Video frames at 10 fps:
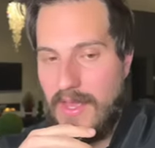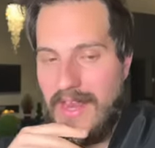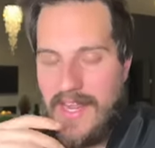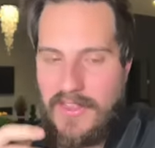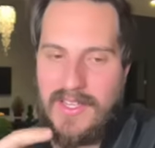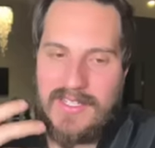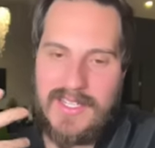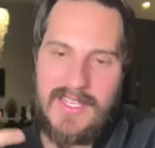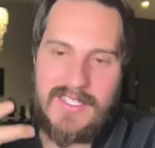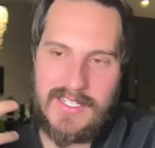anything that
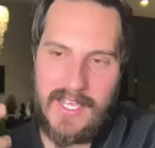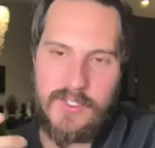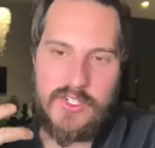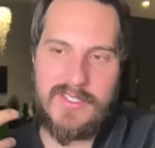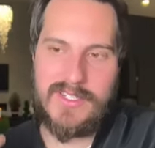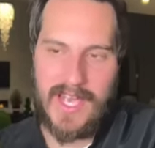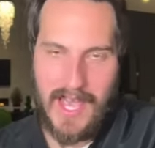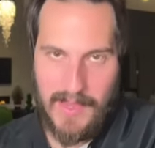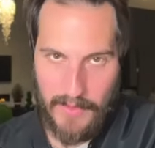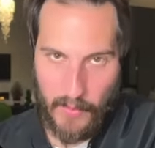takes attention and
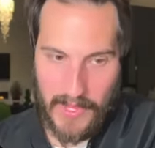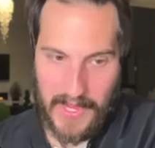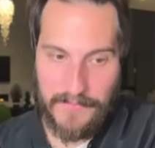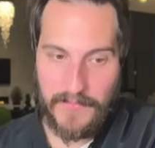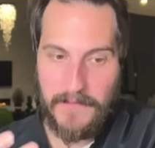time away